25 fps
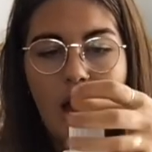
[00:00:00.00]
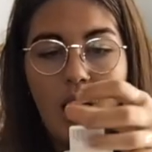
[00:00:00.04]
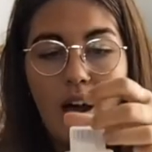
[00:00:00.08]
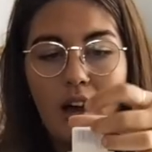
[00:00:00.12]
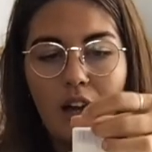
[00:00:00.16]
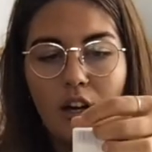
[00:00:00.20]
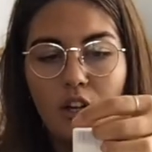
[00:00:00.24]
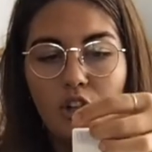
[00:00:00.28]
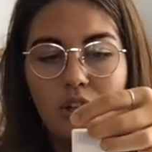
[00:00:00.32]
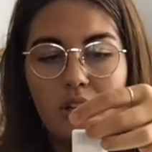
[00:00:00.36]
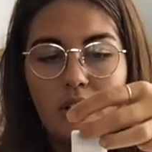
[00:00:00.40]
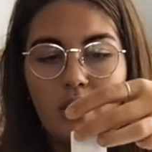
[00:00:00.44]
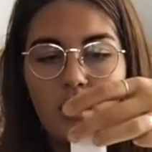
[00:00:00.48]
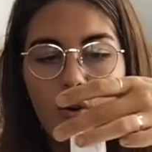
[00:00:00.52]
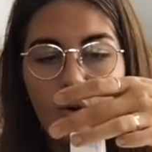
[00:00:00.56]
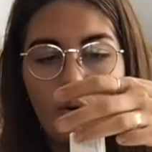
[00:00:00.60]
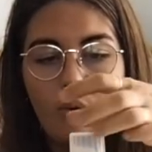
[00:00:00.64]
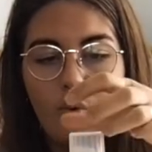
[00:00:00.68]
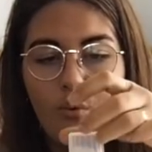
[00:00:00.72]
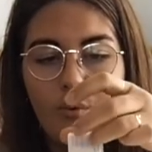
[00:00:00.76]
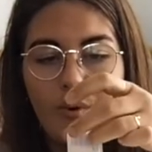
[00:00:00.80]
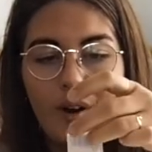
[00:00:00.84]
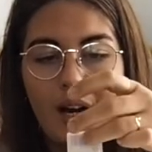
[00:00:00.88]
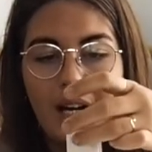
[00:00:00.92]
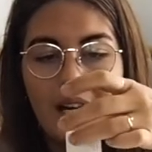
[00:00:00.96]
I actually
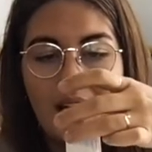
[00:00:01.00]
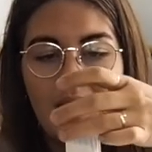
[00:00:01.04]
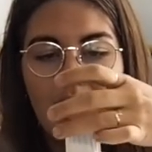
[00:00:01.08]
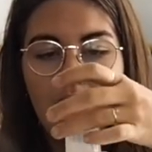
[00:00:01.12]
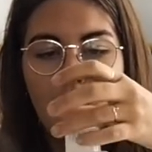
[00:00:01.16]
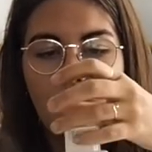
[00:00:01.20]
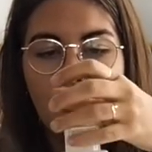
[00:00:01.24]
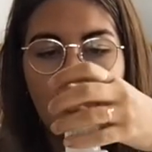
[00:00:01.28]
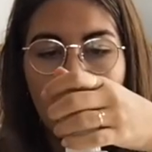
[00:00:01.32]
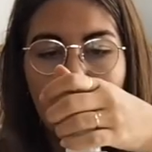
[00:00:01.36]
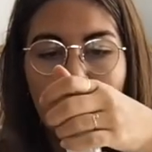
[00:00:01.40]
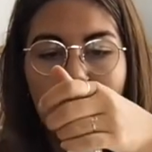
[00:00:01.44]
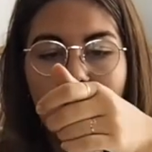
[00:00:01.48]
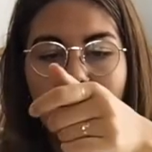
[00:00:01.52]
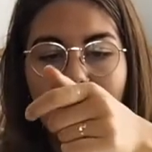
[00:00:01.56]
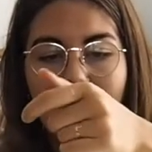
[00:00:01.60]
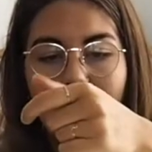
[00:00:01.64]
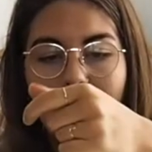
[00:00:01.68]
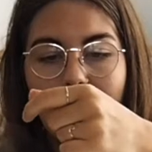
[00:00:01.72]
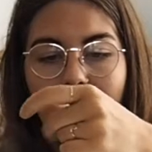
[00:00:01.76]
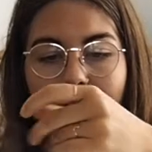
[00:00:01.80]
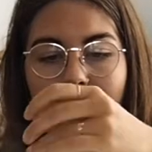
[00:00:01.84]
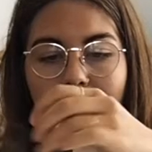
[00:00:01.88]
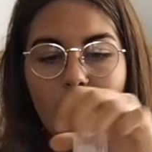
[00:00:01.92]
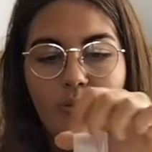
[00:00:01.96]
already used
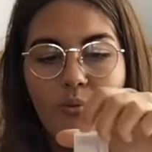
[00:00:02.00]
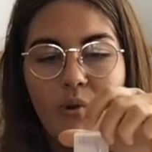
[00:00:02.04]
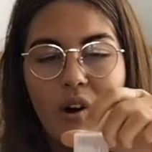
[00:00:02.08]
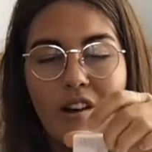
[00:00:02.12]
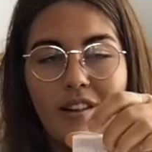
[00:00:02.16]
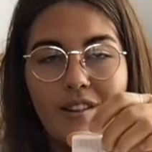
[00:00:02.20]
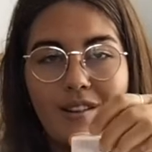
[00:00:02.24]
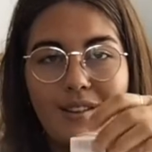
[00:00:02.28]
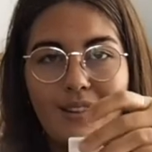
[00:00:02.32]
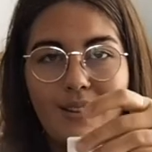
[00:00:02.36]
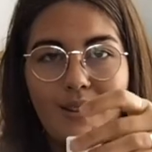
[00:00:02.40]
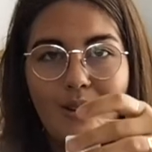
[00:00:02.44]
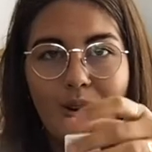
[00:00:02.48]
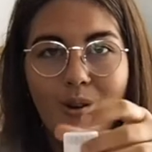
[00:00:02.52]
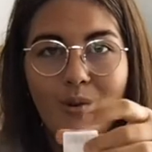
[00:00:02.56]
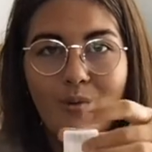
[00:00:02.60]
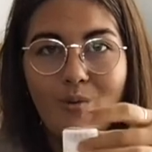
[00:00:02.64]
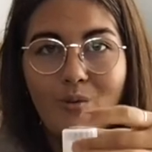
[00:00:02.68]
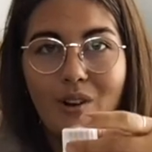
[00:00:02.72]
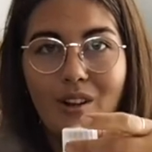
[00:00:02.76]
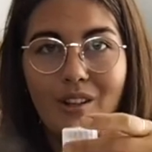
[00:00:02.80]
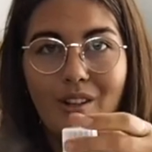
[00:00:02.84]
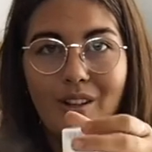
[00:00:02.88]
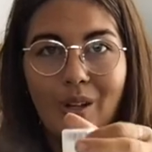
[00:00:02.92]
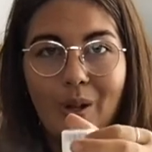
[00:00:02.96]
it once
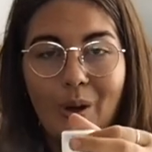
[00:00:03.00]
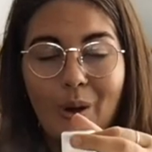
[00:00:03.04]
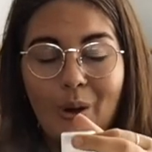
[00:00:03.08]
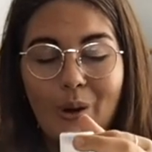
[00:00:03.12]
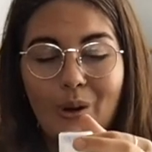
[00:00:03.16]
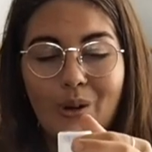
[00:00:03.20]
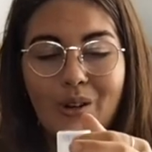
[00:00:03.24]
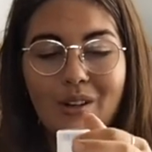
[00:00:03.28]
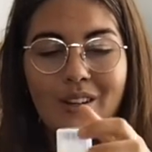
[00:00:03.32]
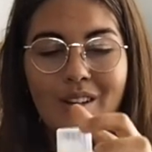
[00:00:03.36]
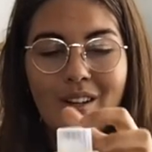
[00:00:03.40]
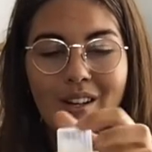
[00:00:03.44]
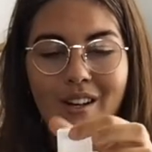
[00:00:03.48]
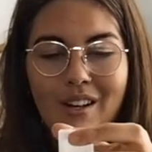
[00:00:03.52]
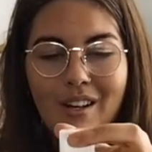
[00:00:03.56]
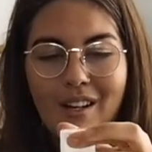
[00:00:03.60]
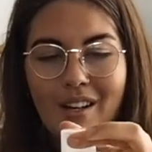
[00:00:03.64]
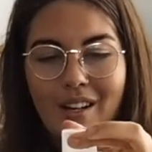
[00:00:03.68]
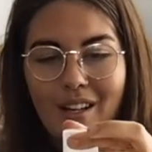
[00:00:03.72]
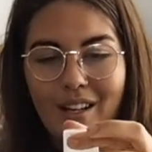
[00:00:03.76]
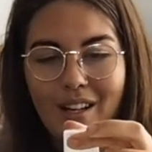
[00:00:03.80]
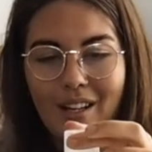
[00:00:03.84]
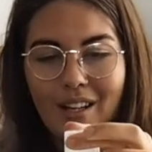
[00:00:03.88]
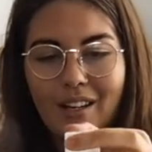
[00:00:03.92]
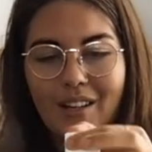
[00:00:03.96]
on one load
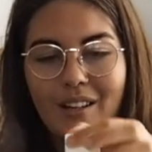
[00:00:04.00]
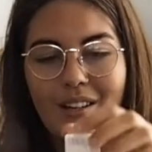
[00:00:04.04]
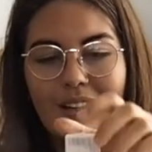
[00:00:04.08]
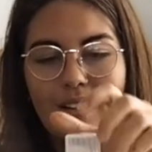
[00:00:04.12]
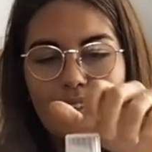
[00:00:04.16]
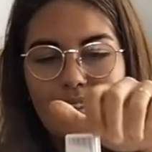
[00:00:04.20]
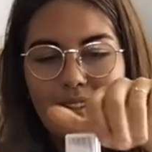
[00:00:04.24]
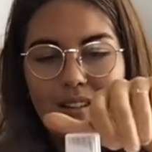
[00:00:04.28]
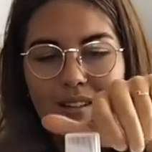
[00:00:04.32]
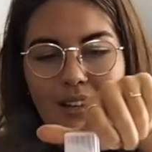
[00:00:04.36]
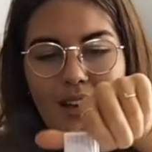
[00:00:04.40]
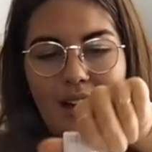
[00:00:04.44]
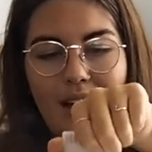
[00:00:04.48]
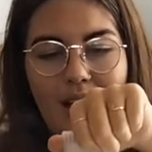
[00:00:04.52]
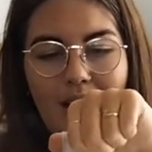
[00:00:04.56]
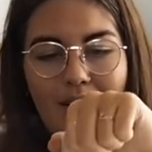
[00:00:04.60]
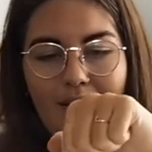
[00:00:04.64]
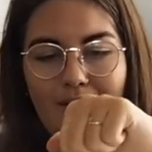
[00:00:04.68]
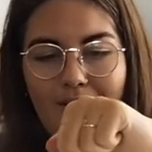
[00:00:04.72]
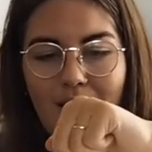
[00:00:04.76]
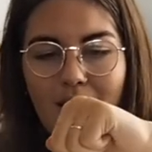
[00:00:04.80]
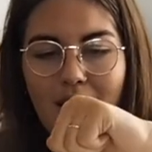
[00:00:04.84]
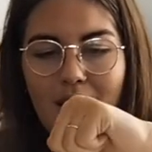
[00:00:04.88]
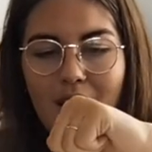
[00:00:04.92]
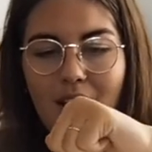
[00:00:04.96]
because
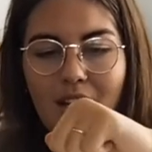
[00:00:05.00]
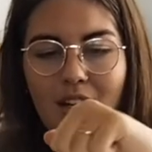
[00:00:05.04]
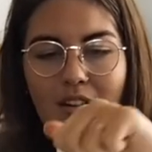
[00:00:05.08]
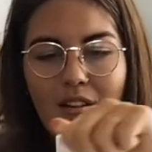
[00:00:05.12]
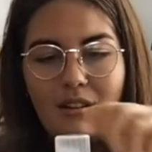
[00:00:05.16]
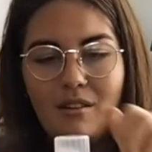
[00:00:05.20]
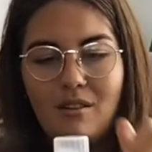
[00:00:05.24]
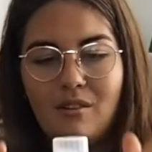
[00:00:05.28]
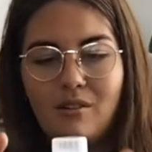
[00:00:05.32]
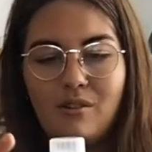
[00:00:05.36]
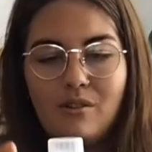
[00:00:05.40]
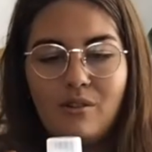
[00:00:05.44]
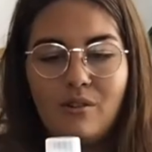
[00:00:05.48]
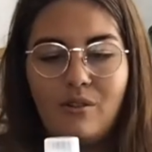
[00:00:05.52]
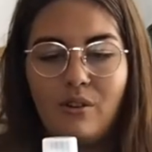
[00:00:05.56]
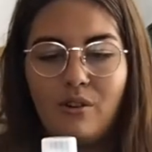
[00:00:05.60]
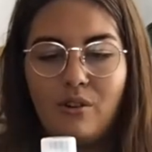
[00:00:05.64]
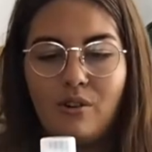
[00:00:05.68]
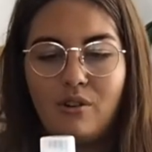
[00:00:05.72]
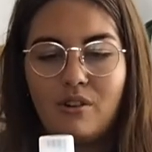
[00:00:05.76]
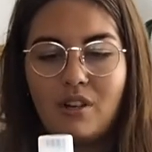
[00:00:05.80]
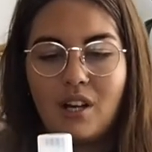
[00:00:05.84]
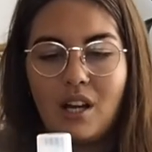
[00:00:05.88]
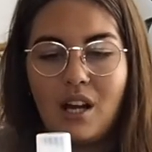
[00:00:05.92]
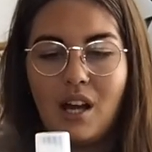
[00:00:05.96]
I really needed to do
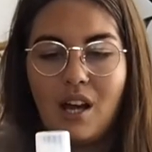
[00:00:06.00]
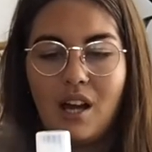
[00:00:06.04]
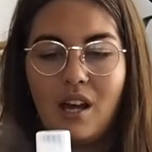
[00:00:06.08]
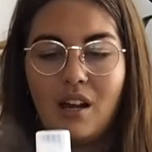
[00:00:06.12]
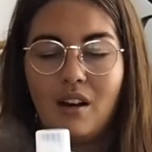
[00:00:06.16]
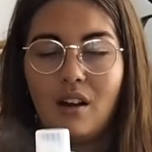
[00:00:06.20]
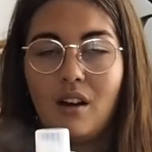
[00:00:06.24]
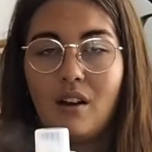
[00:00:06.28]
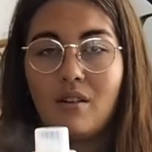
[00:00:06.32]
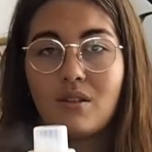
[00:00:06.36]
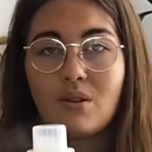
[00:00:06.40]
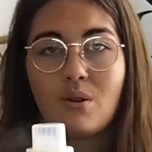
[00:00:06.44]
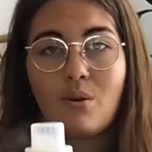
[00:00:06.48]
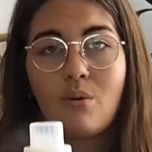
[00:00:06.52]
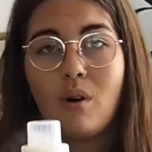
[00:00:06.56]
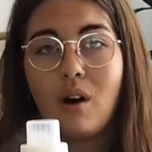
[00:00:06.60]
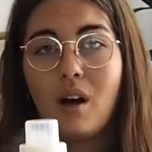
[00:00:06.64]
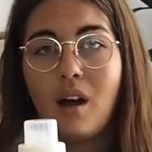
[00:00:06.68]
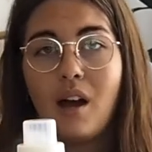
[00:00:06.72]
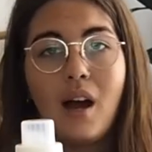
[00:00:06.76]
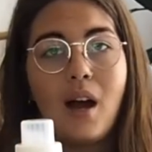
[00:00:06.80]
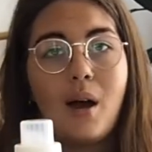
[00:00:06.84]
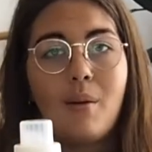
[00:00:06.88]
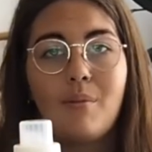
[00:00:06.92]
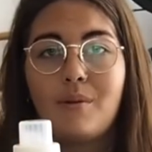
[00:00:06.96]
laundry and I was
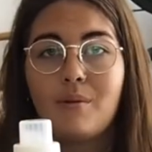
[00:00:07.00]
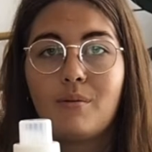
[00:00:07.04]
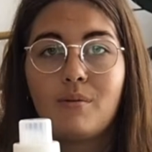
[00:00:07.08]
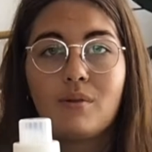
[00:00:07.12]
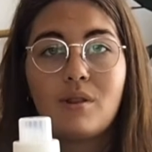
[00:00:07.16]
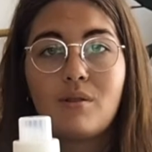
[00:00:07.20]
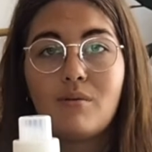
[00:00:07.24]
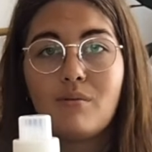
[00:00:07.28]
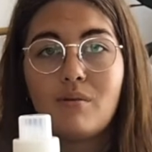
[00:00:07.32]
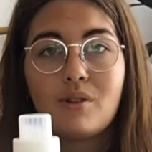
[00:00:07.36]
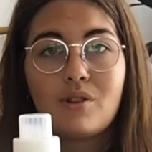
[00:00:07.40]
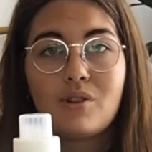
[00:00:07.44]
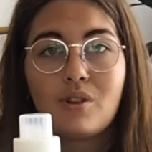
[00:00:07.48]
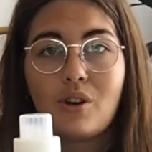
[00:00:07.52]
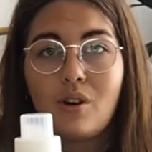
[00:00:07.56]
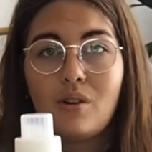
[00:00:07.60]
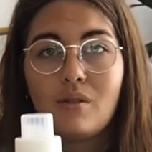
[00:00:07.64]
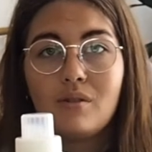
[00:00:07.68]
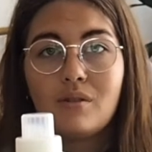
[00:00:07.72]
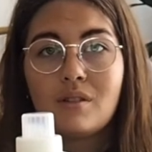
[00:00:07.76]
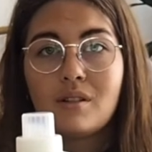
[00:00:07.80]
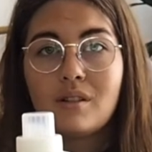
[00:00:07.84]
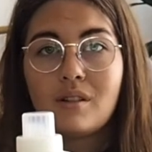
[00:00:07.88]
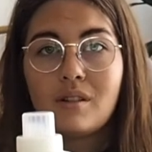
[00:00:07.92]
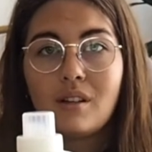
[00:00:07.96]
quite happy with the
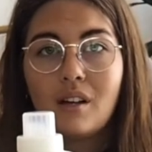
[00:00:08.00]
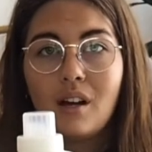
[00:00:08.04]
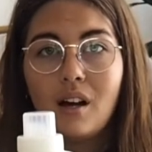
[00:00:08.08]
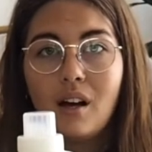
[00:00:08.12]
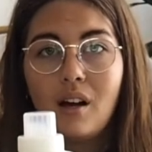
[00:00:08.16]
result.